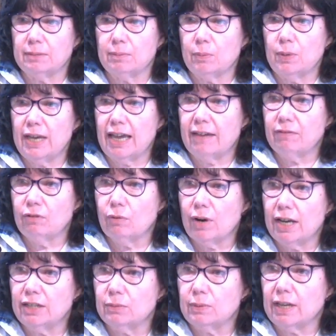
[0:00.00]
But we have
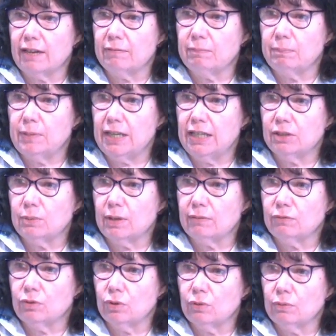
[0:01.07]
grace, we have peace, we have
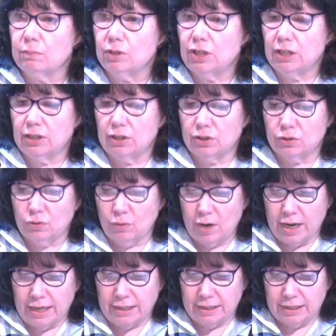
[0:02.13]
truth from Jesus
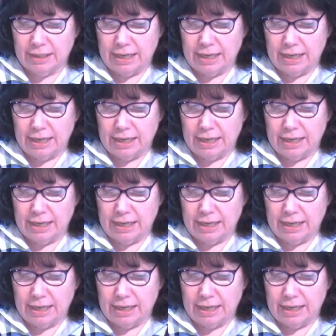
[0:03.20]
Christ.